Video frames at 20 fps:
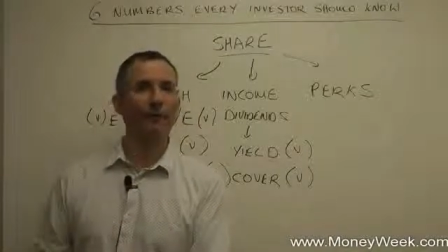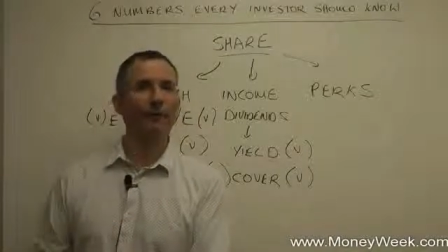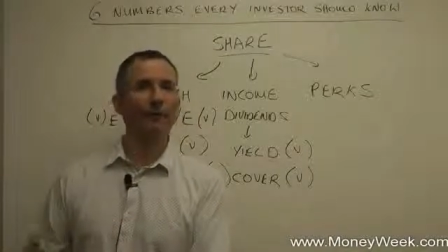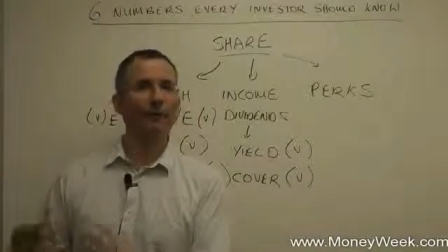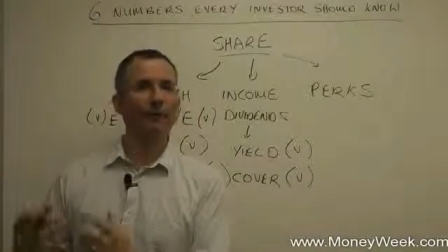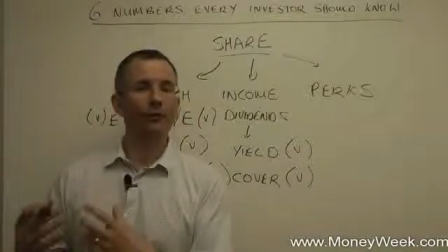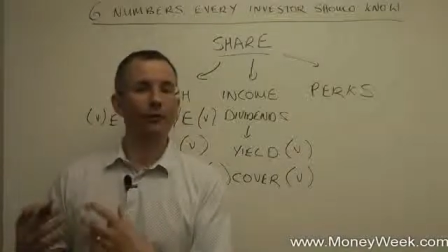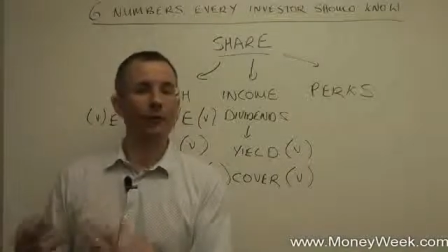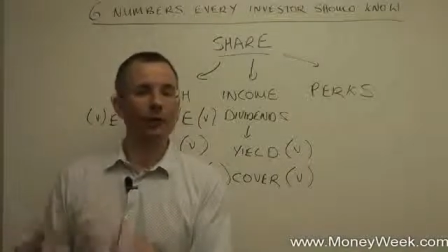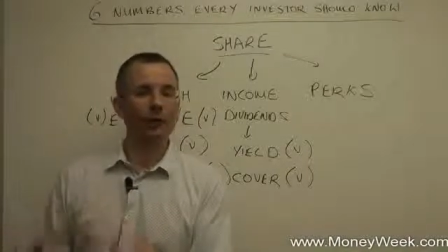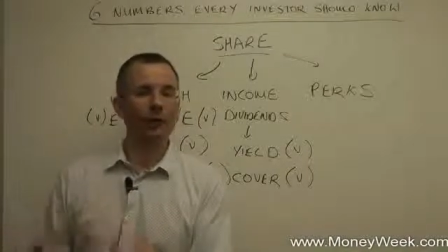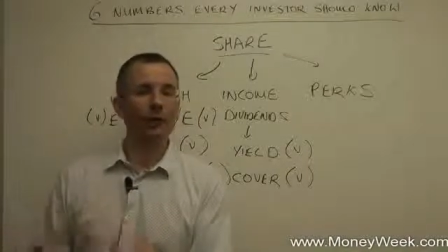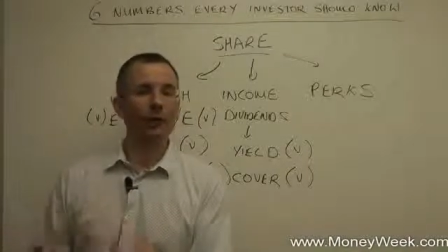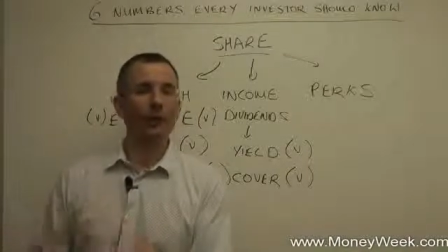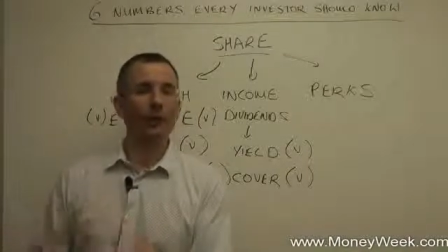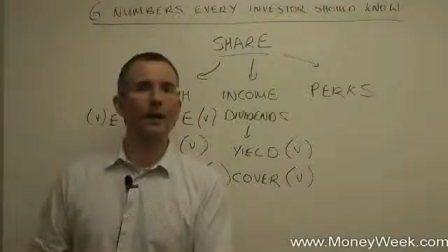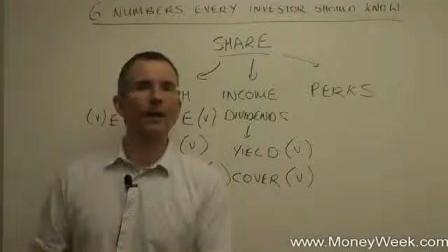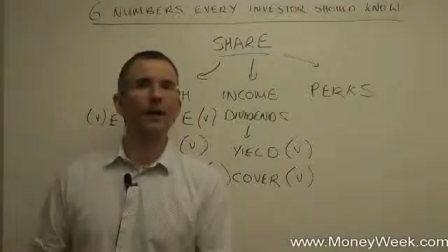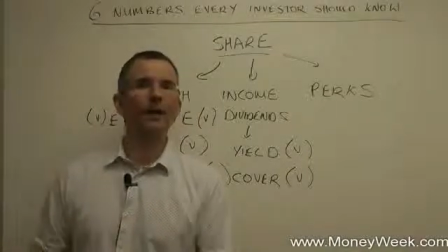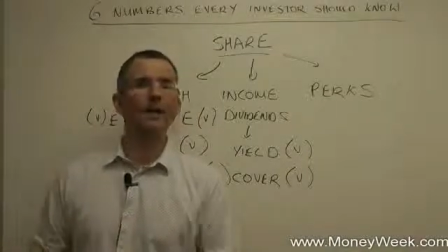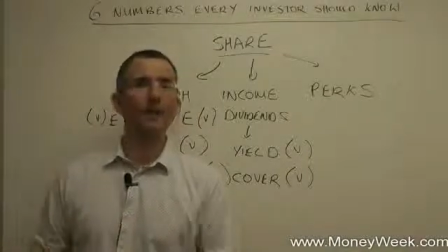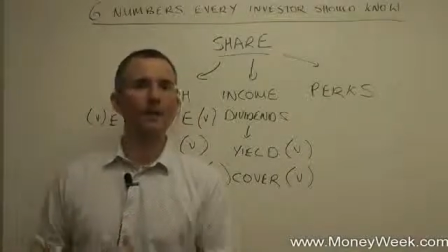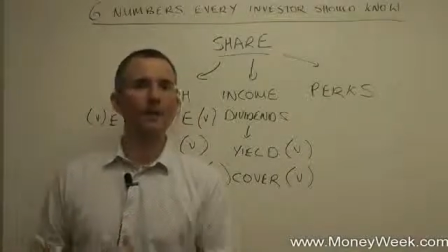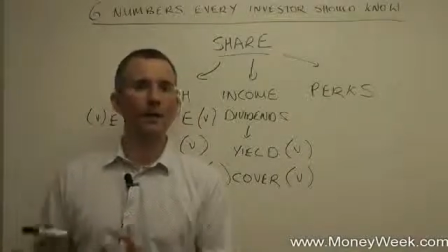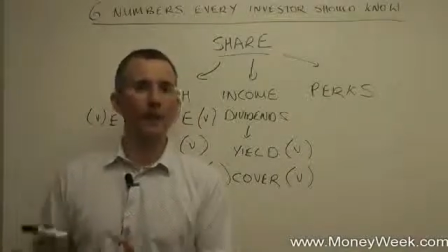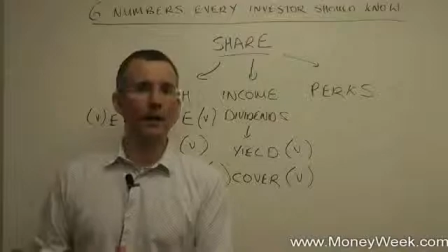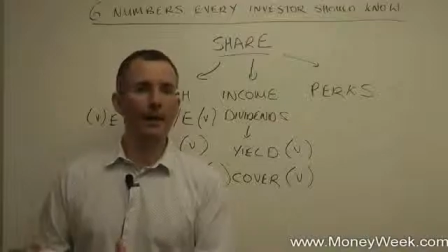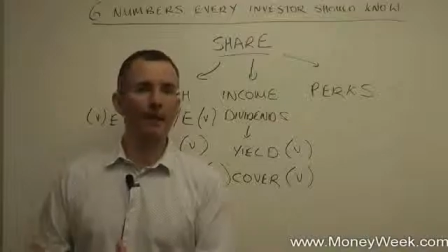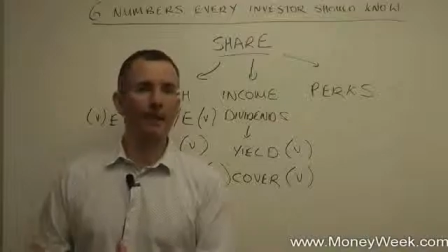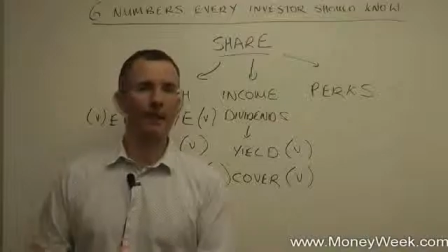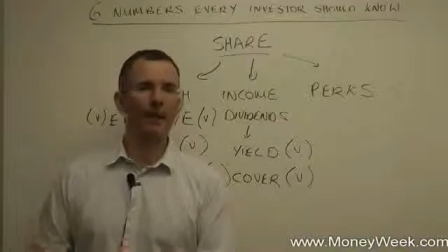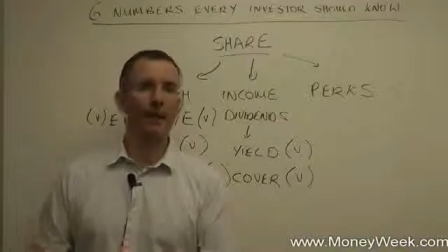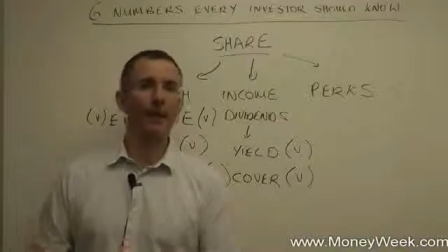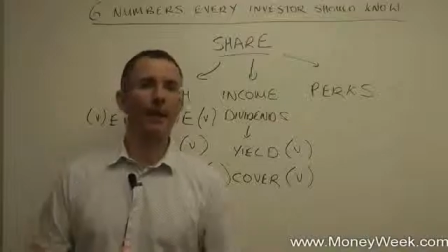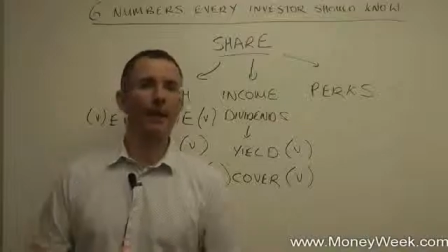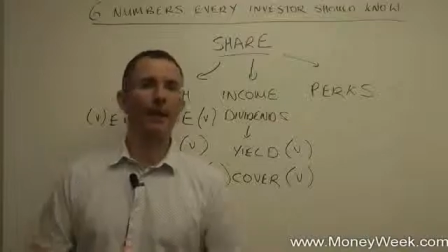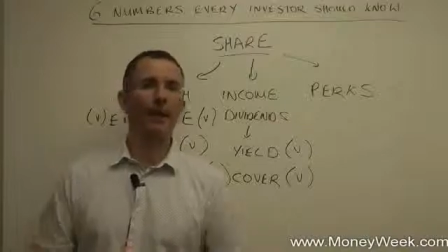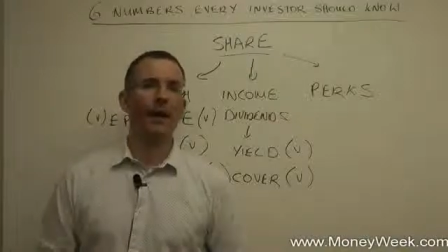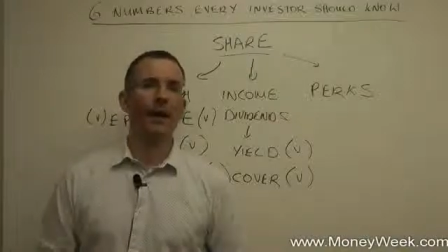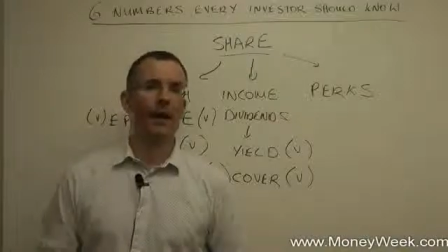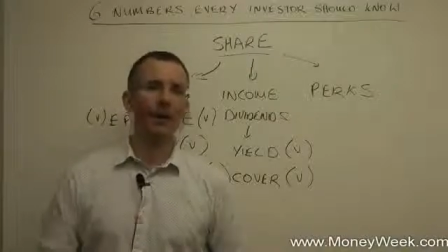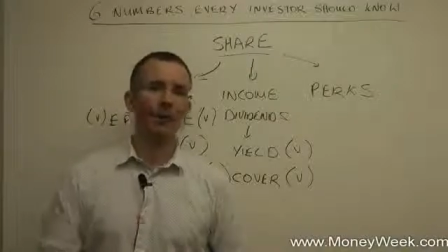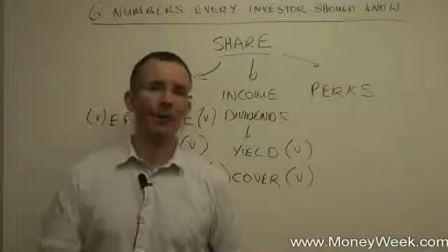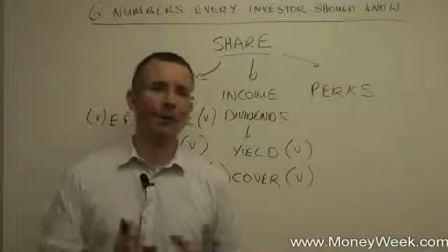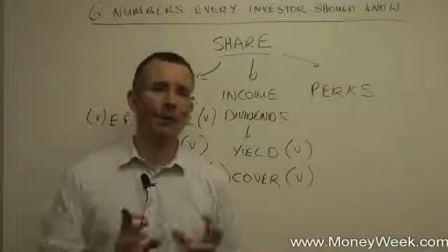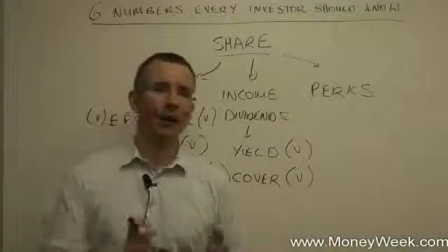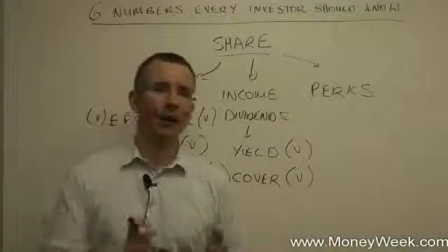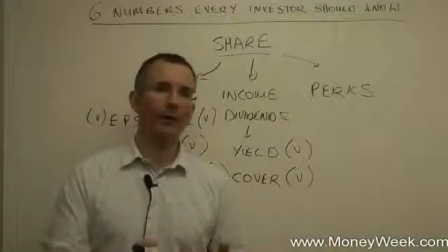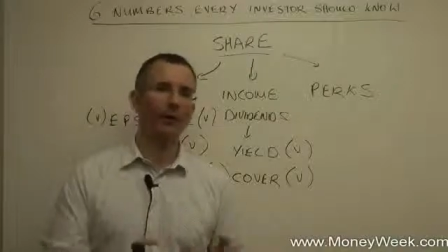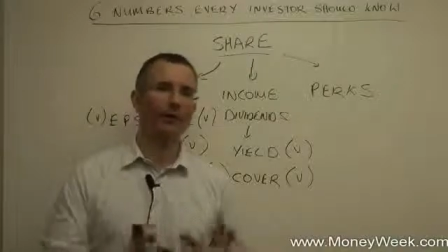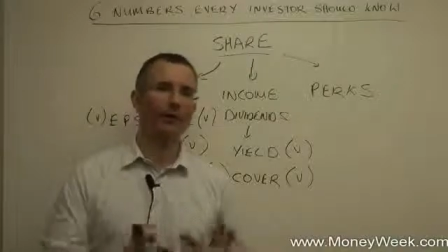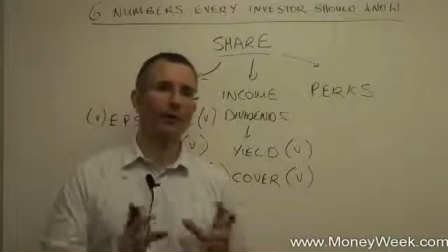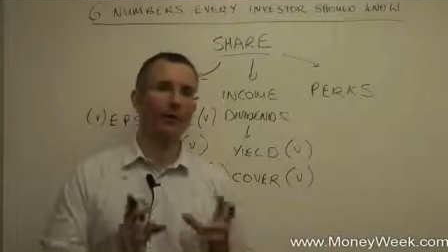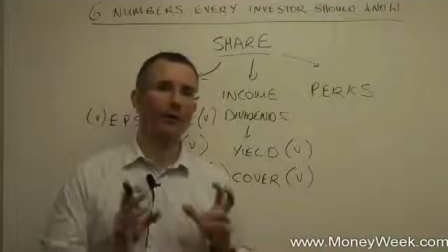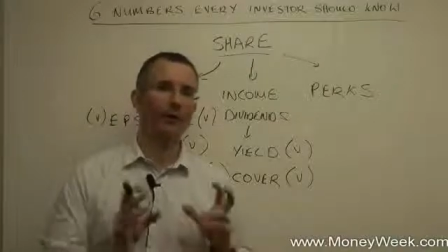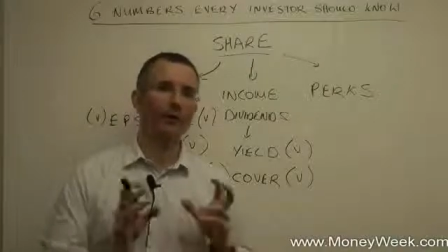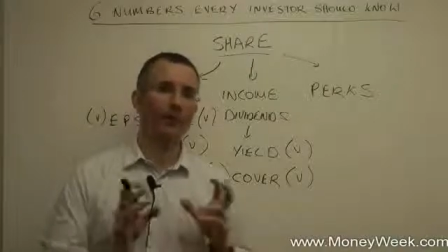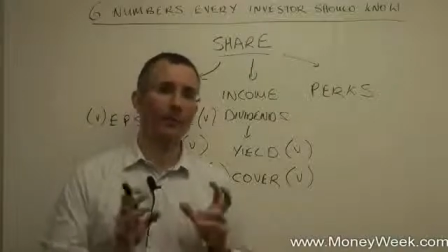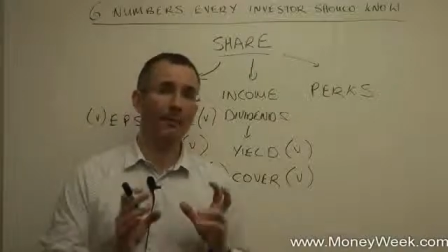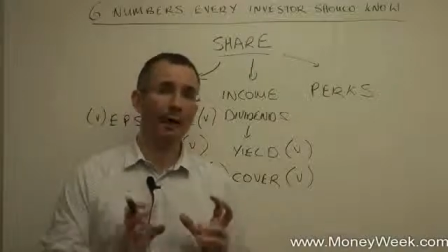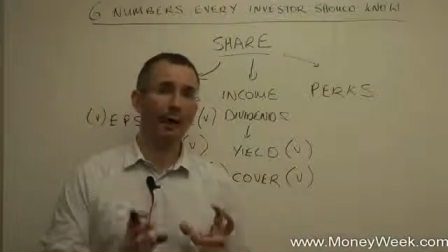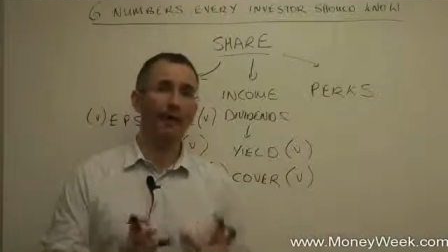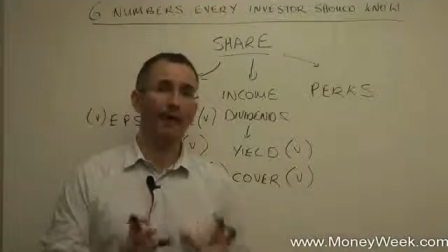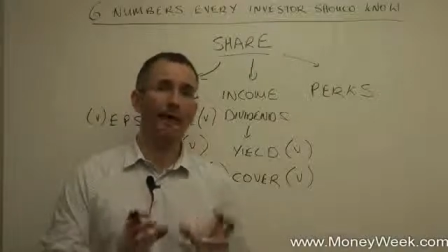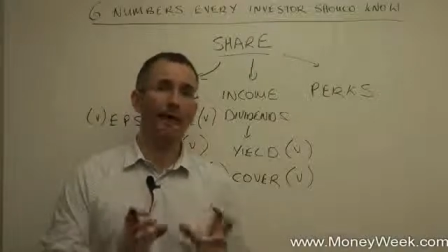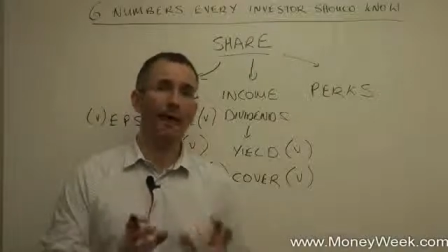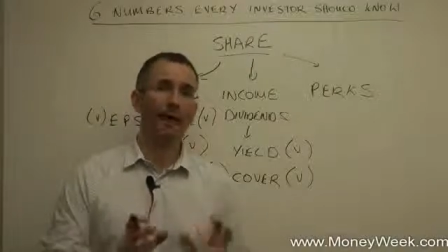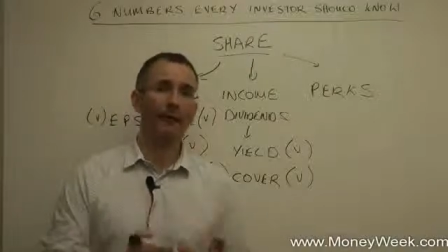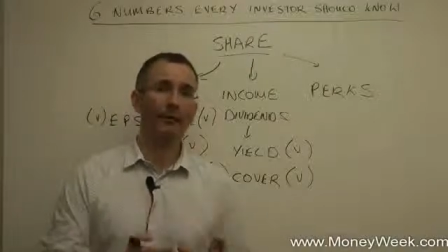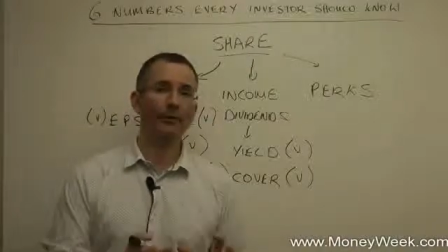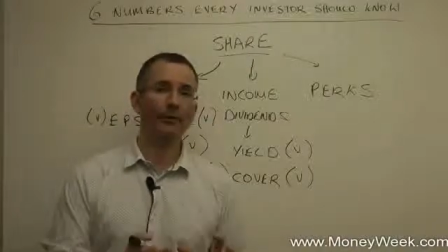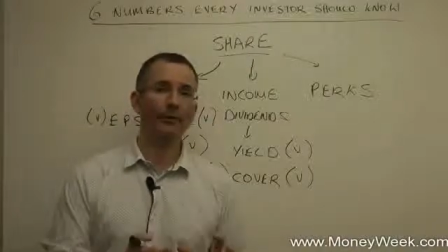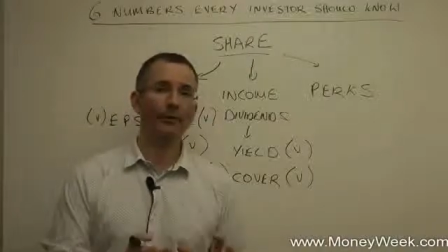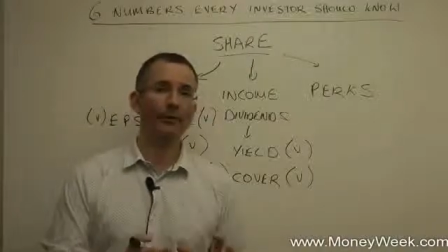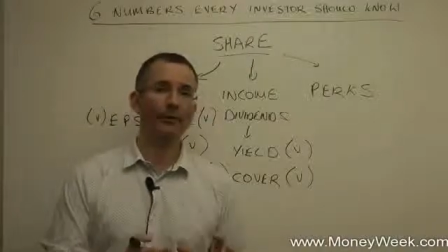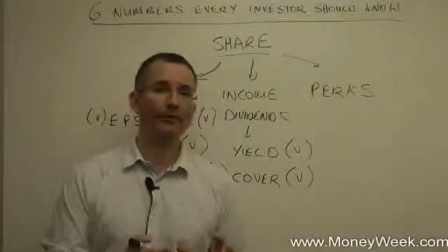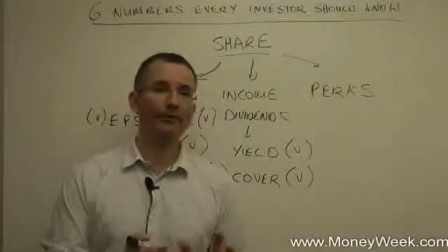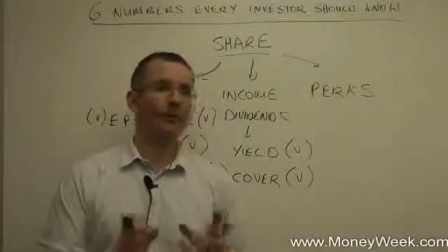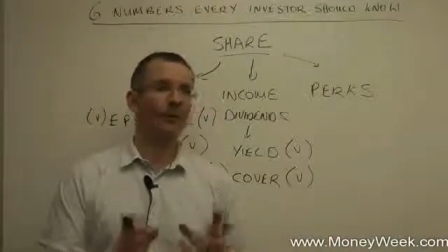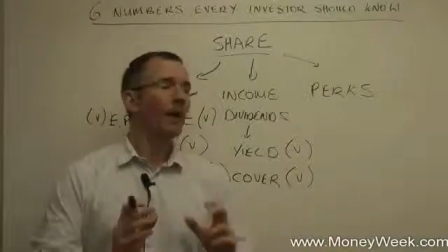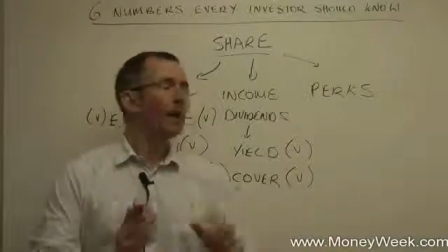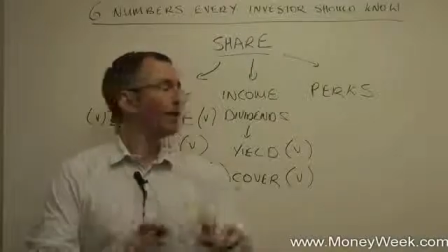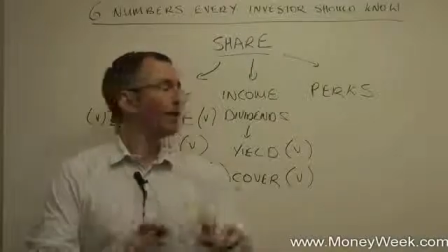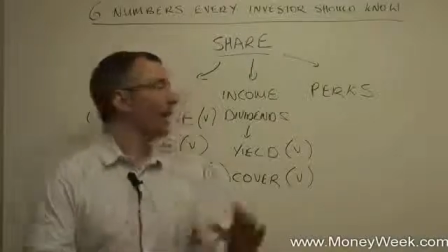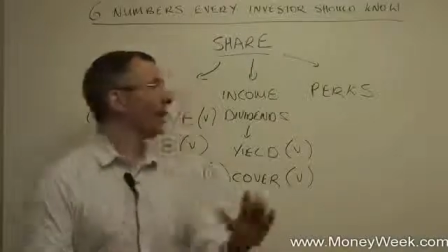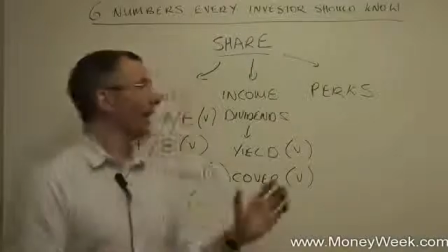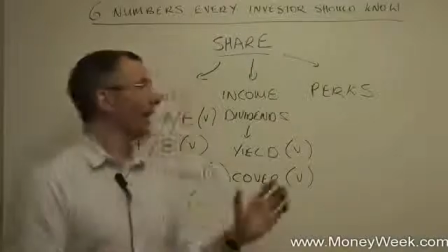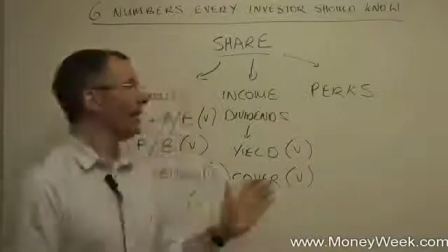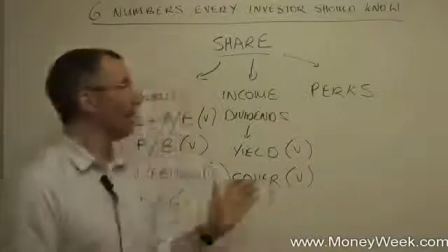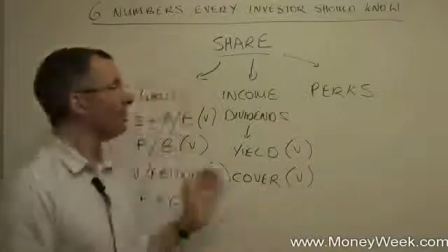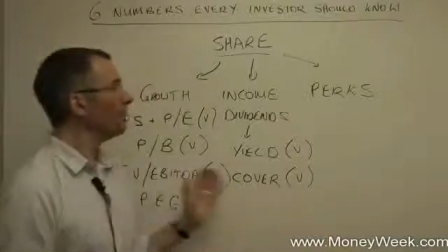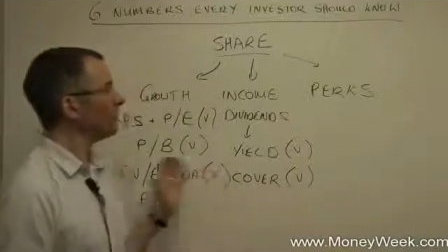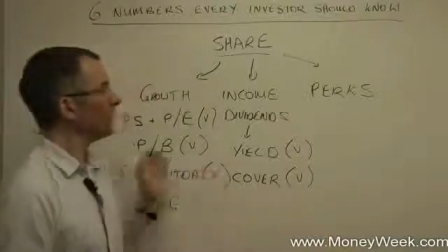The story needs to be at a price that makes sense. So yeah,